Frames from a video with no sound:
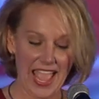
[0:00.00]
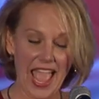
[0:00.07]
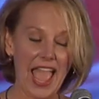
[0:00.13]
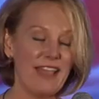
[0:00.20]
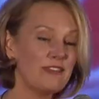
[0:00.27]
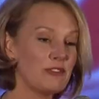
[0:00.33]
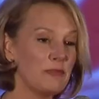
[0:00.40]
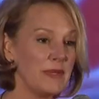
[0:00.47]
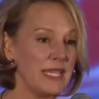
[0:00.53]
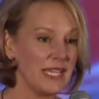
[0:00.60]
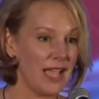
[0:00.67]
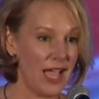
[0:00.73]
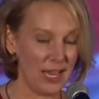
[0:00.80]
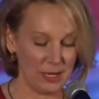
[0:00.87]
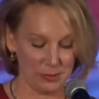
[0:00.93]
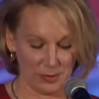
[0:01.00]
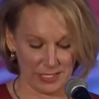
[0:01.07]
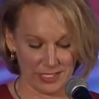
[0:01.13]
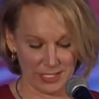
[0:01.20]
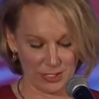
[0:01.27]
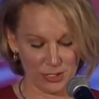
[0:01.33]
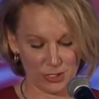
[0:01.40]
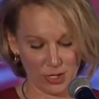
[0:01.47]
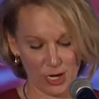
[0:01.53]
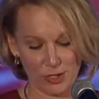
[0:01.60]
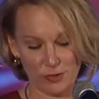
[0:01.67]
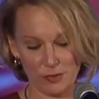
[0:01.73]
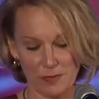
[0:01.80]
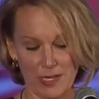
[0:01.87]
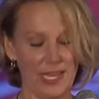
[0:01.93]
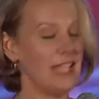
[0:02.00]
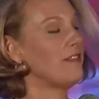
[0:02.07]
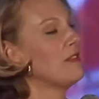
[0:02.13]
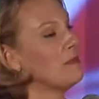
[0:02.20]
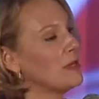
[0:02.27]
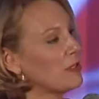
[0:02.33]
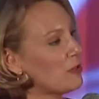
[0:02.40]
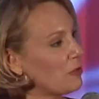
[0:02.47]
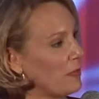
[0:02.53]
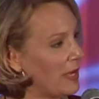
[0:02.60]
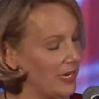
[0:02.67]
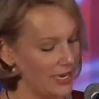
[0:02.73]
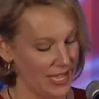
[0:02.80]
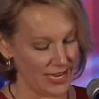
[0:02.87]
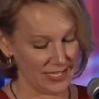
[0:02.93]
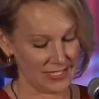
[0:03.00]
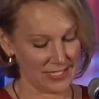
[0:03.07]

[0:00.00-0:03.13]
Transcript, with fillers: After being honorably discharged from the Navy, Mr. Bannon had a